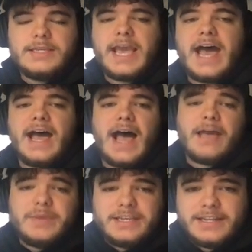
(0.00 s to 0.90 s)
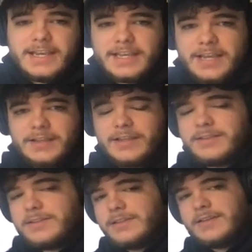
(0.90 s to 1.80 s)
Yeah, I mean,
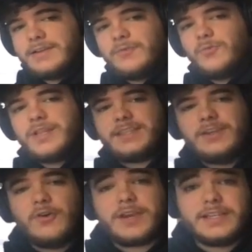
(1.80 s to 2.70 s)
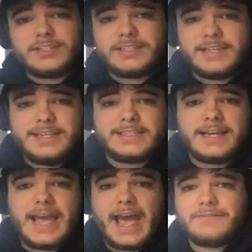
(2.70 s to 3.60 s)
with Jokic, he's
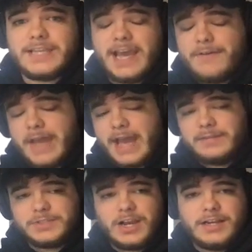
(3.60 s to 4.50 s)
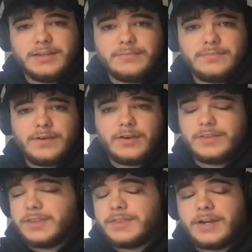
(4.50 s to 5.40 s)
going to have Adams on him, or
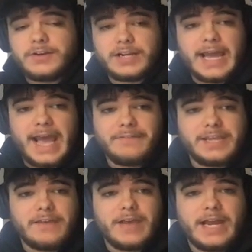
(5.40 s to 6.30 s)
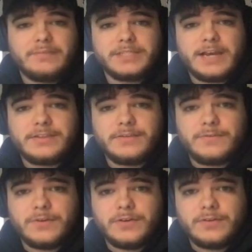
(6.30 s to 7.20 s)
the Thunder are going to have Adams out there
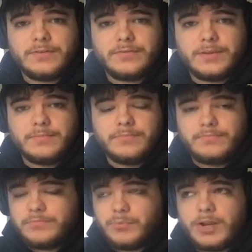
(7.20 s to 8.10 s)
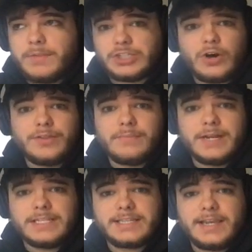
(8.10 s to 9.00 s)
for the pretty much all the
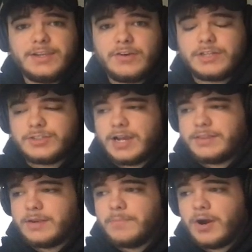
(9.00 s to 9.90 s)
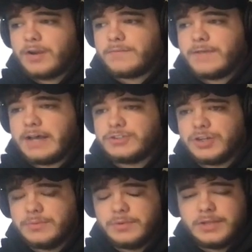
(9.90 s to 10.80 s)
minutes that Jokic are out there, barring foul
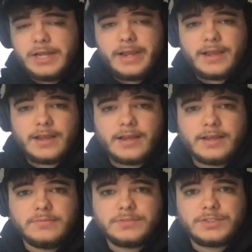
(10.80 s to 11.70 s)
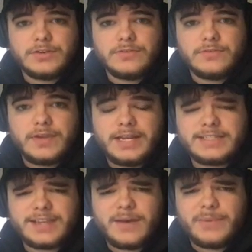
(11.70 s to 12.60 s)
trouble. So it
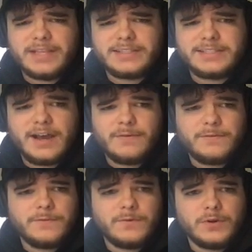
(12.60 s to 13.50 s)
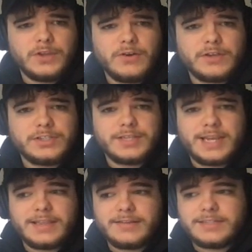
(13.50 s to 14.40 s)
is a bit tough for Jokic to
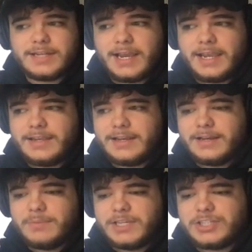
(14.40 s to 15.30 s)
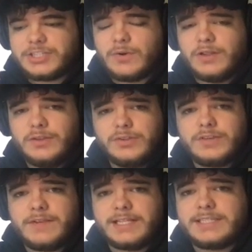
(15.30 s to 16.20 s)
get there tonight, but he's just so
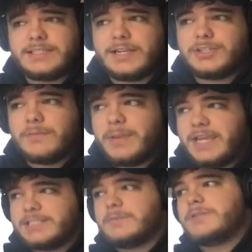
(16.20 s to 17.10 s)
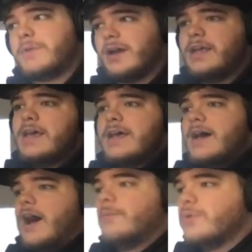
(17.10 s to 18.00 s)
elusive, and it's such a pace-up spot.
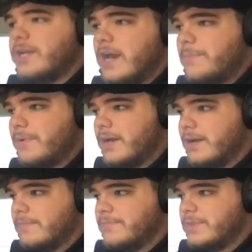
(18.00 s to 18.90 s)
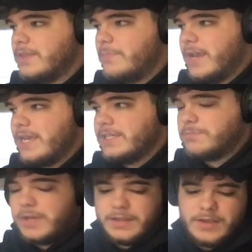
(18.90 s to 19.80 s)
I'll bring up the
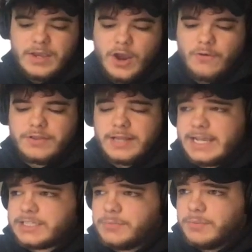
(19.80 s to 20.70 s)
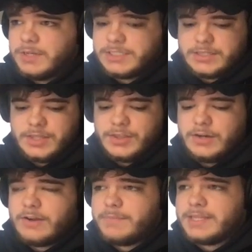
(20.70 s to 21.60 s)
pace, but over the last couple of months, the
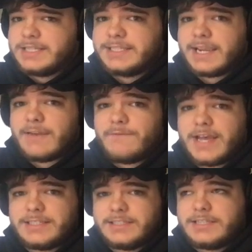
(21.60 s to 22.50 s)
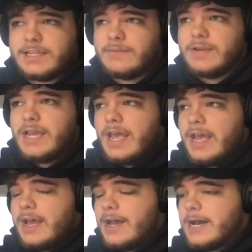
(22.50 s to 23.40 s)
Thunder have been the second fastest team
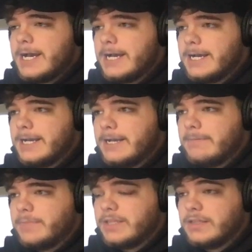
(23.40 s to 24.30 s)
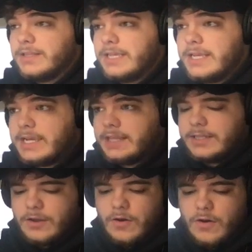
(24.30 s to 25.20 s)
in the league, and
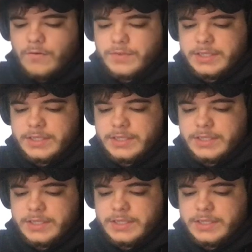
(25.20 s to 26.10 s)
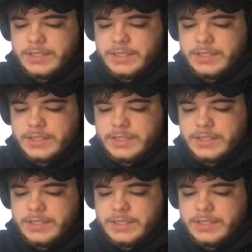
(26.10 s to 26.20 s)
then over the year,